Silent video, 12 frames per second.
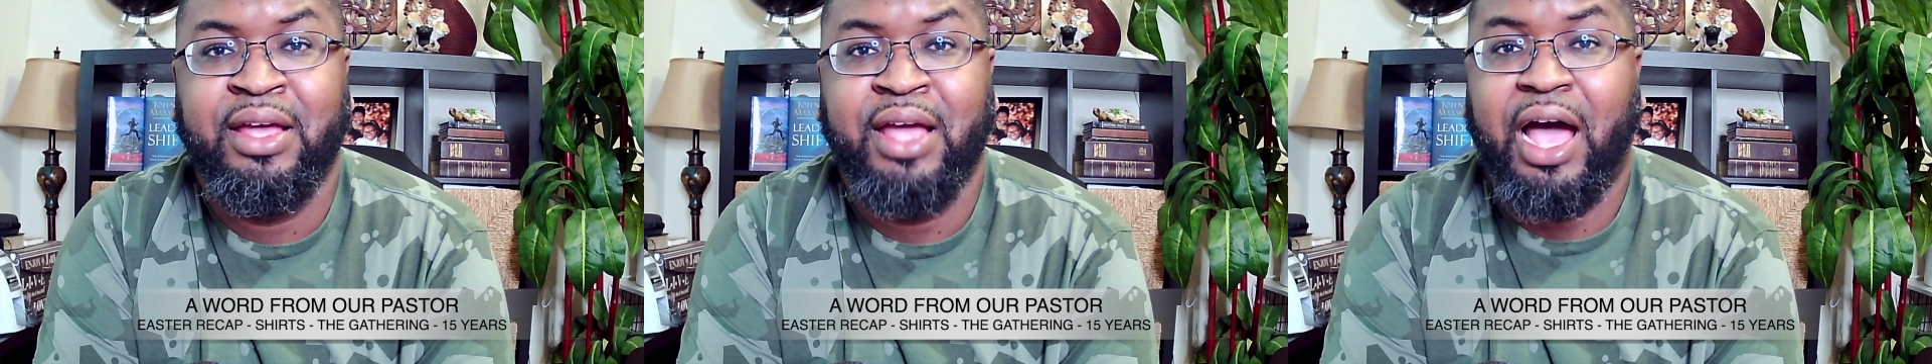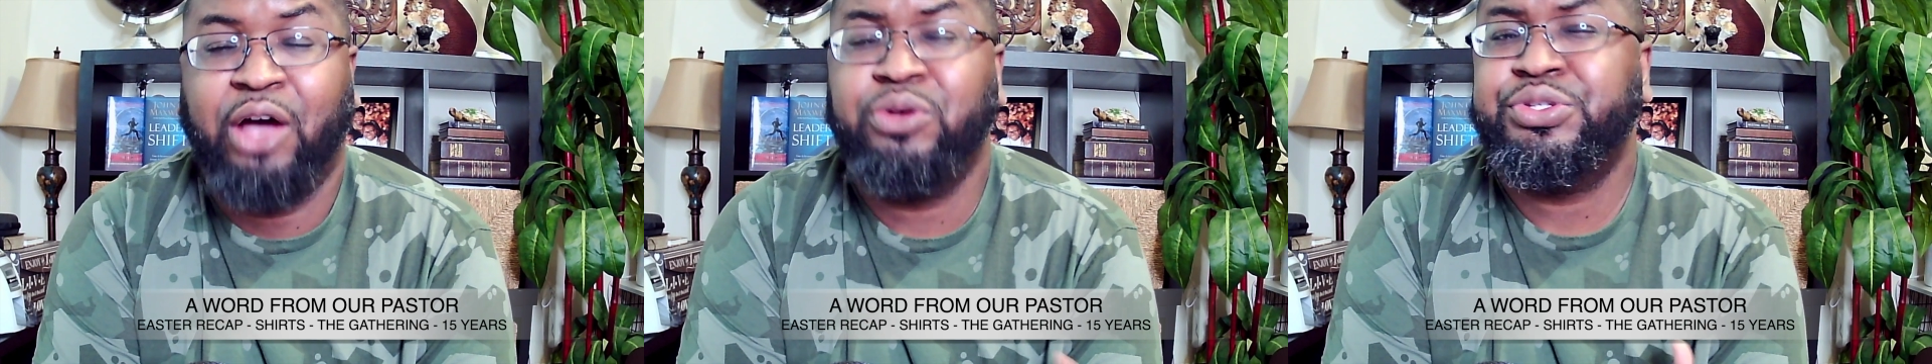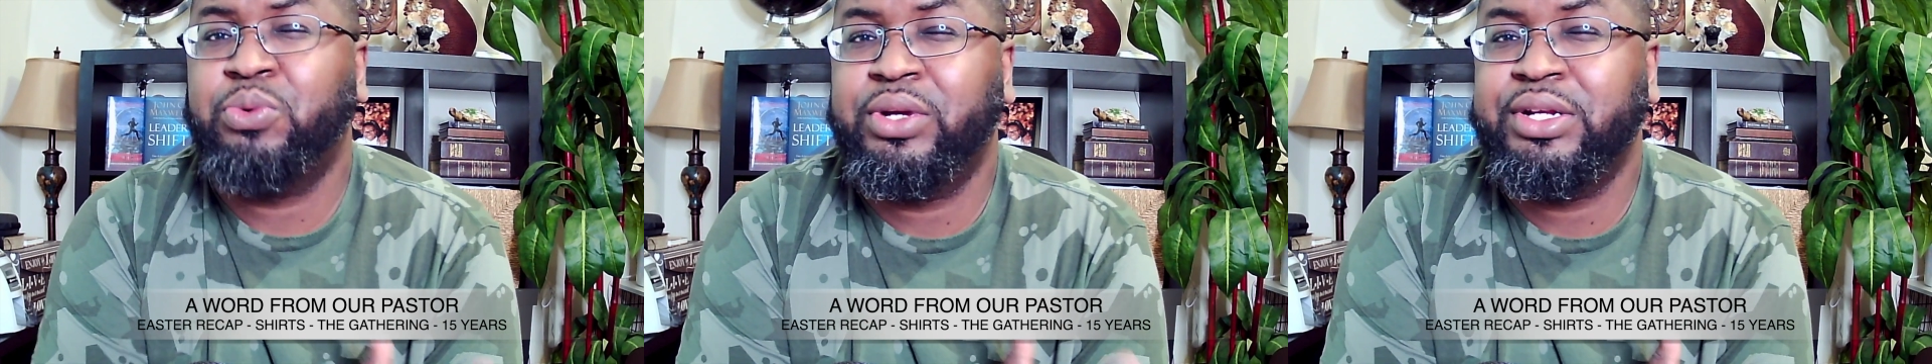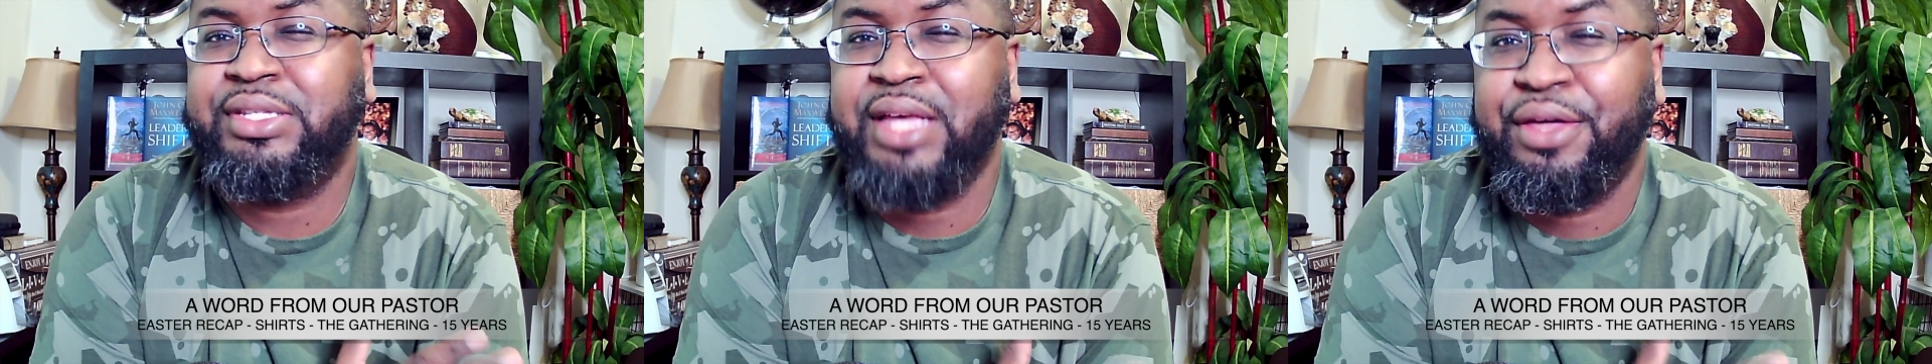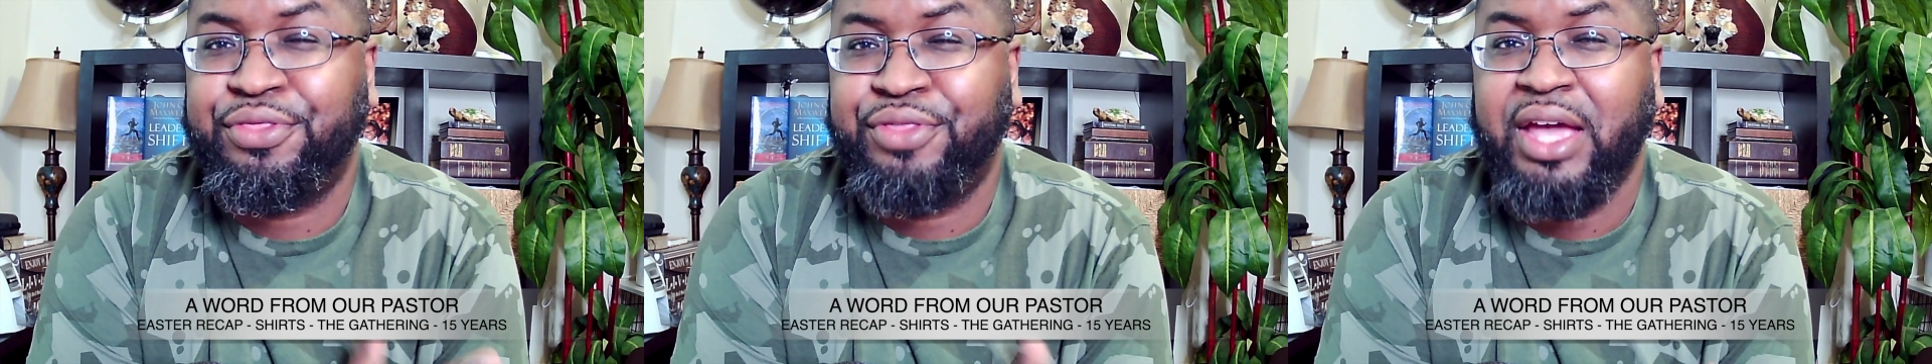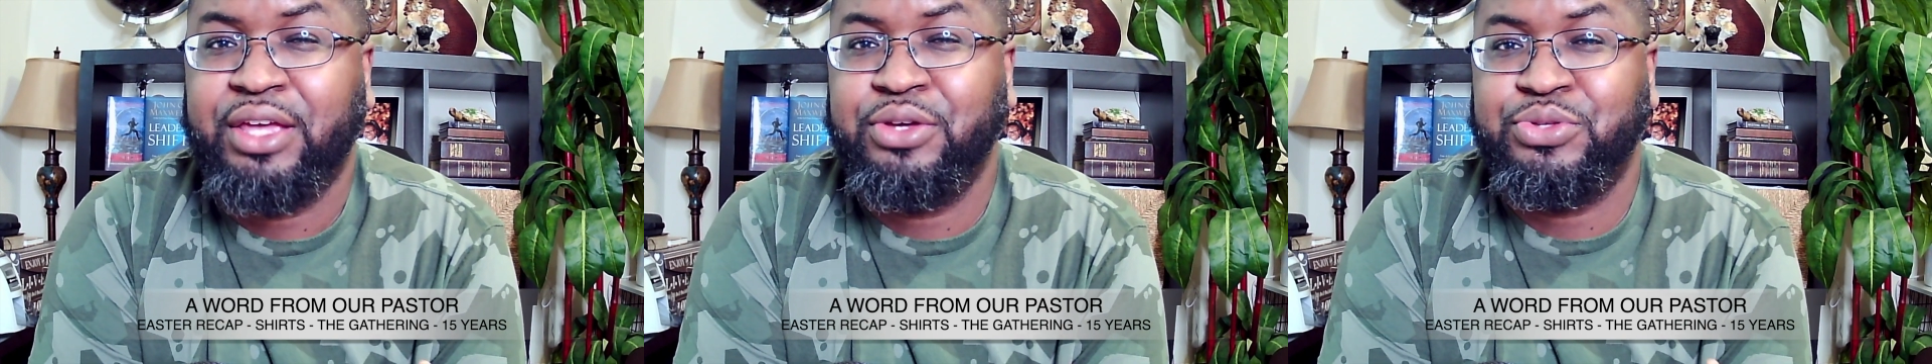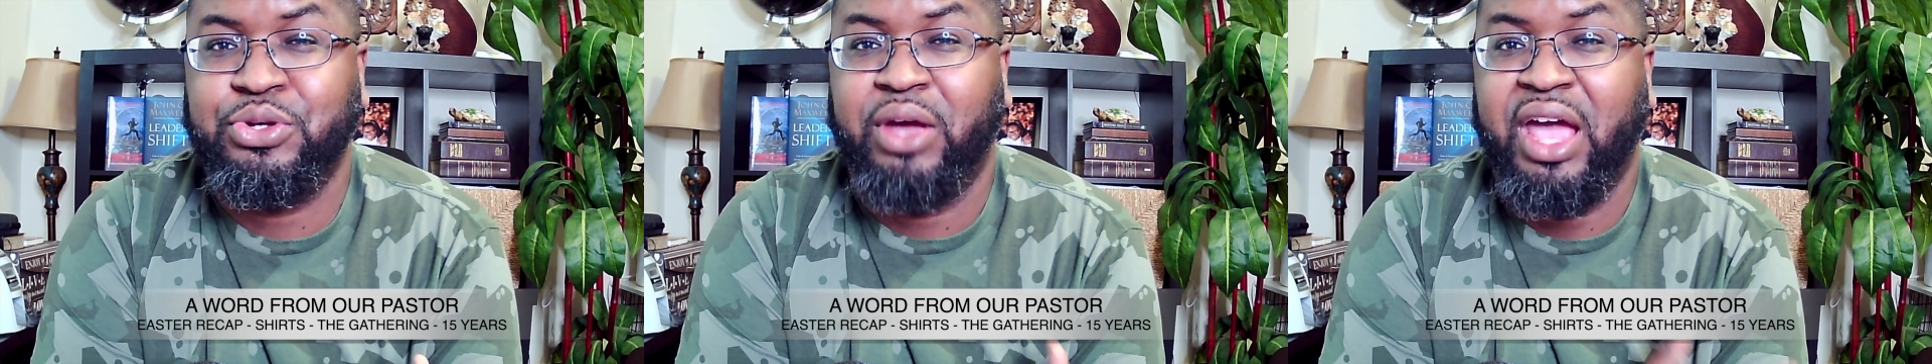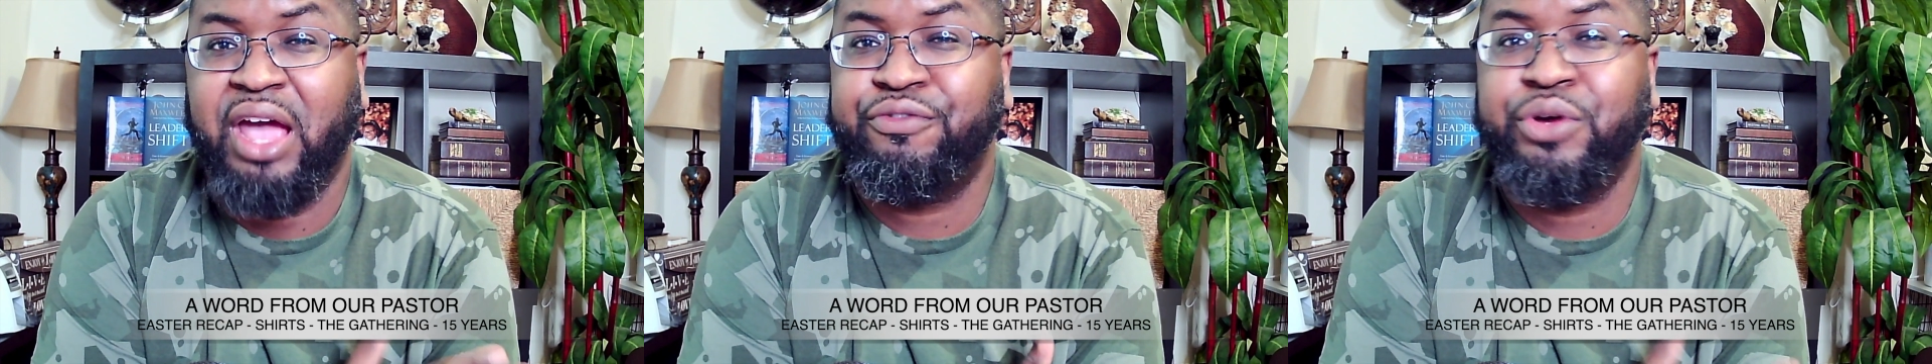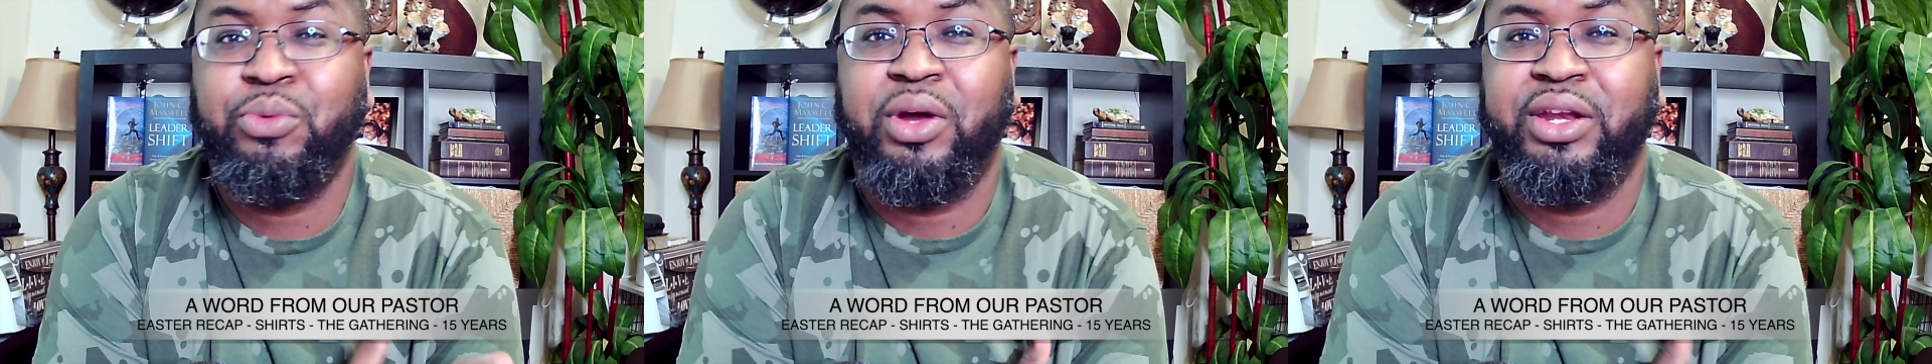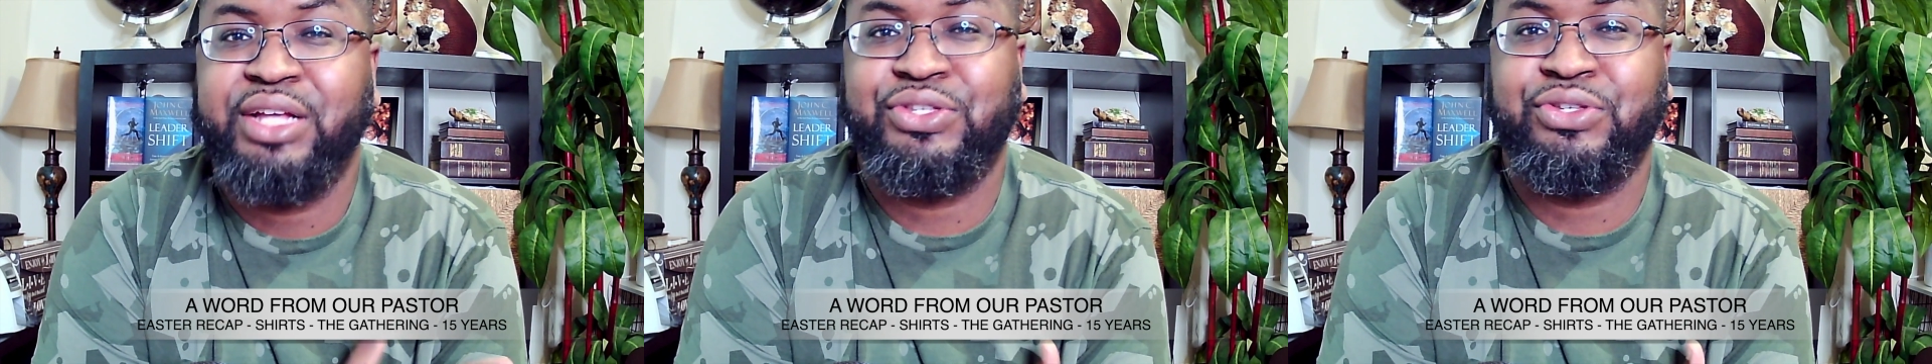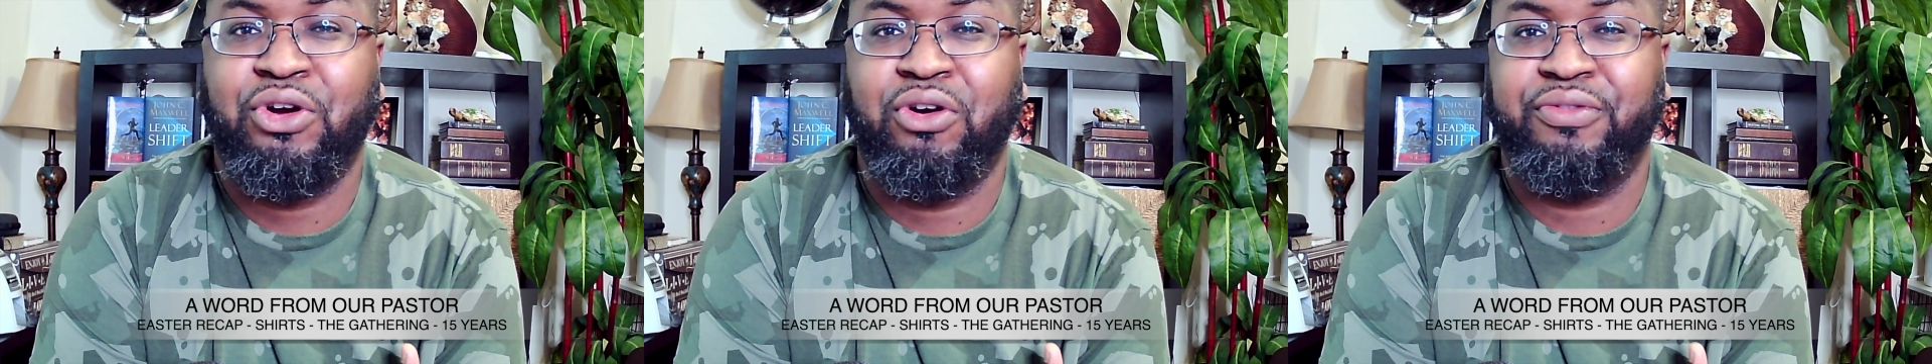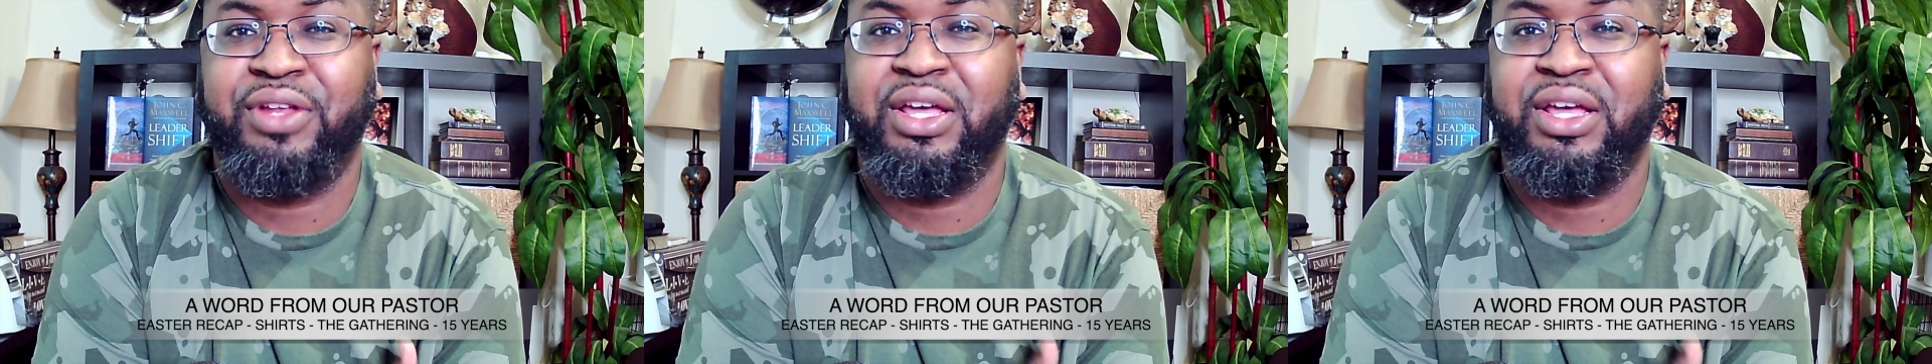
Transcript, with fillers: I also want to say thank you to everyone that served